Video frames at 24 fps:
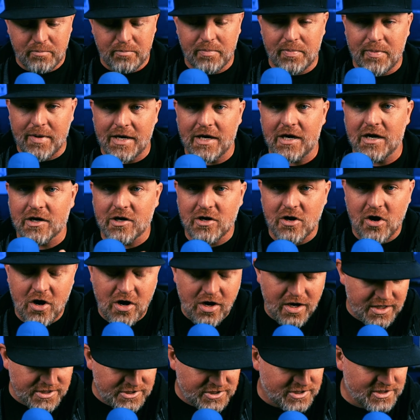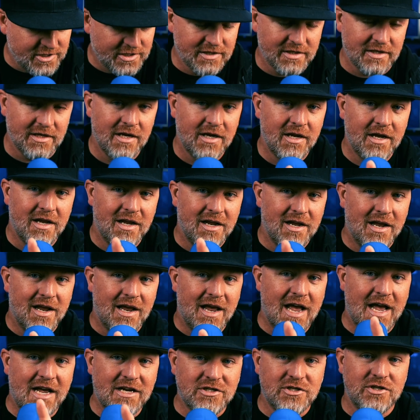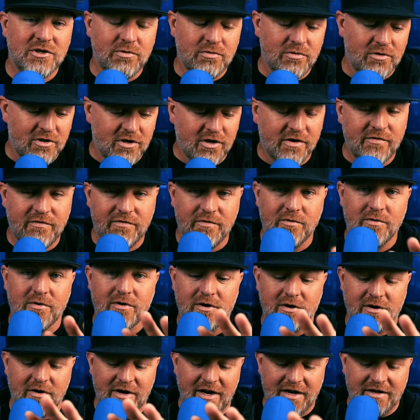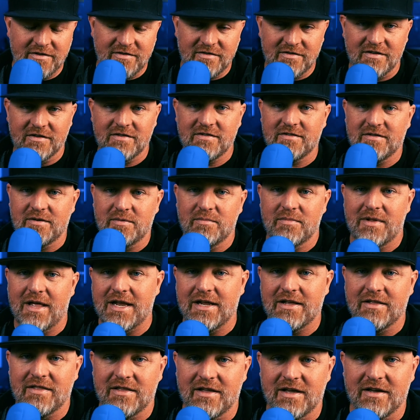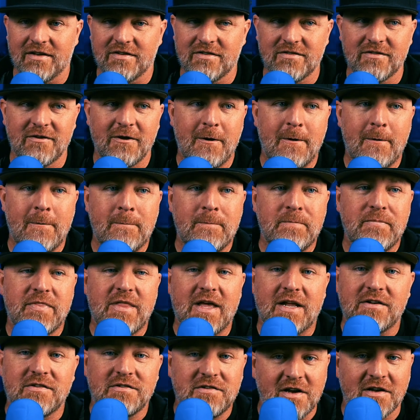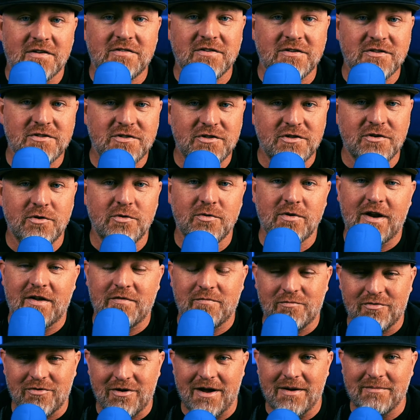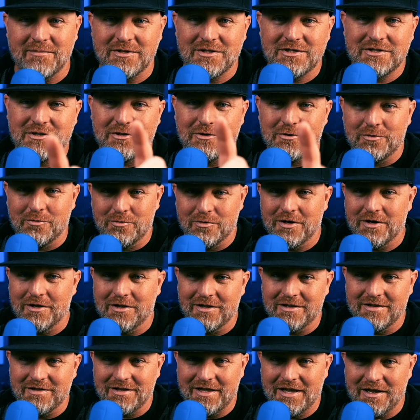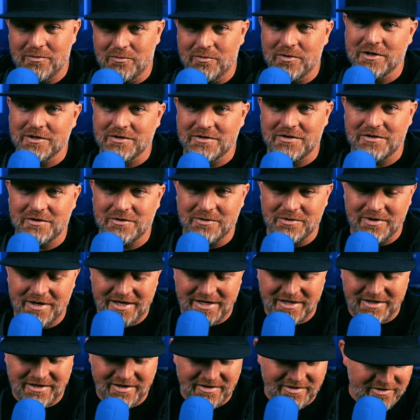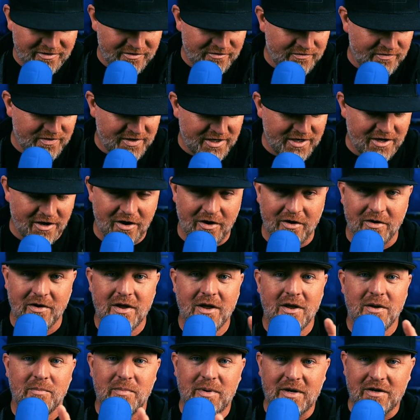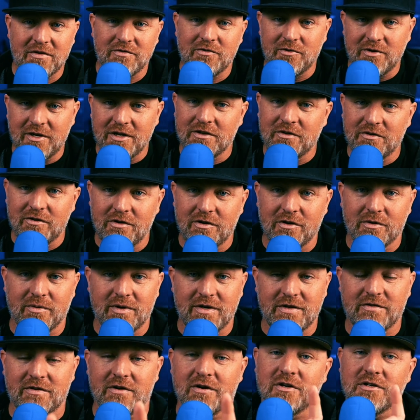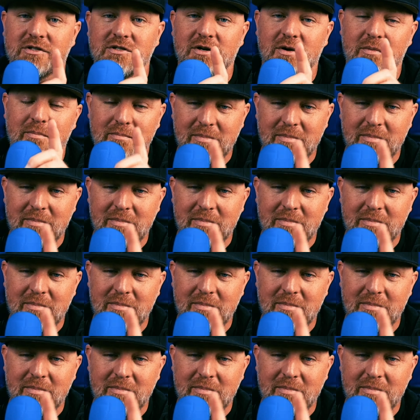But a caution as you look for a system like this that doesn't do what I promised you it will do in this video because you didn't do your research.